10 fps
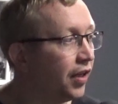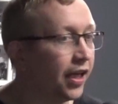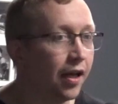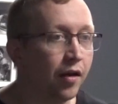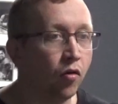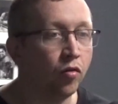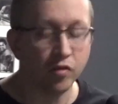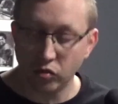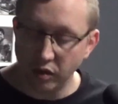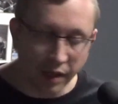Like, all of a
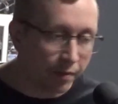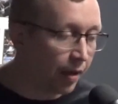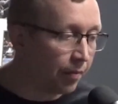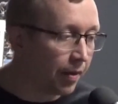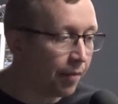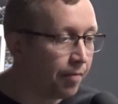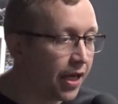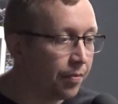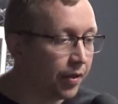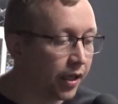sudden, I'm
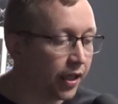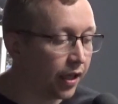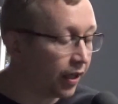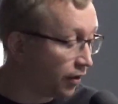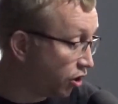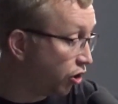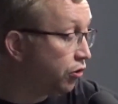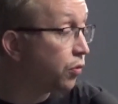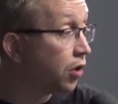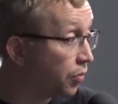maybe, like, I showed
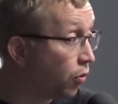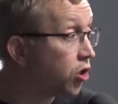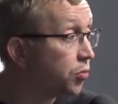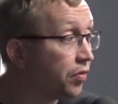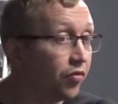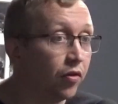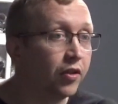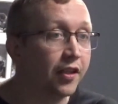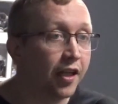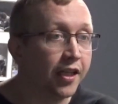you one on my watch before,
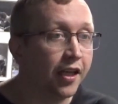didn't I?